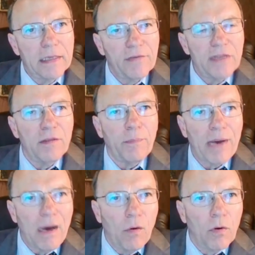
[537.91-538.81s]
giving the
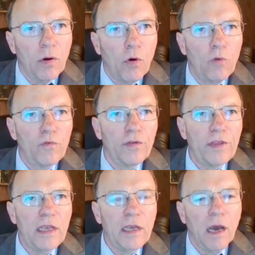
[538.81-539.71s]
power over
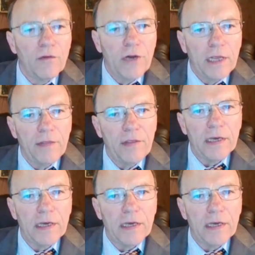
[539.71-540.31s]
the governing of the